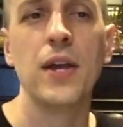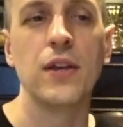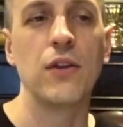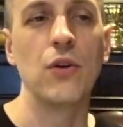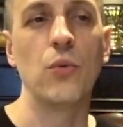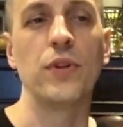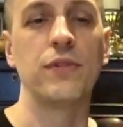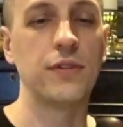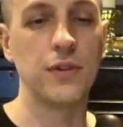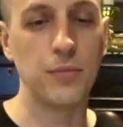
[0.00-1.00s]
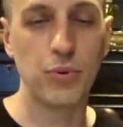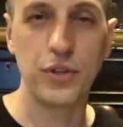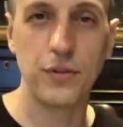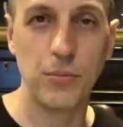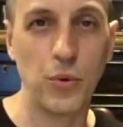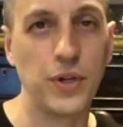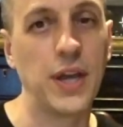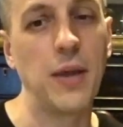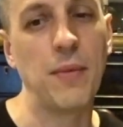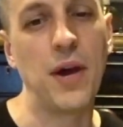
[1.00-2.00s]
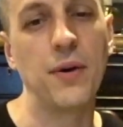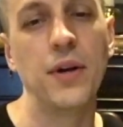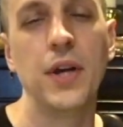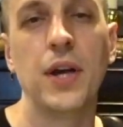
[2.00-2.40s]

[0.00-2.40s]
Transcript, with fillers: You know, once the Prizm board came out,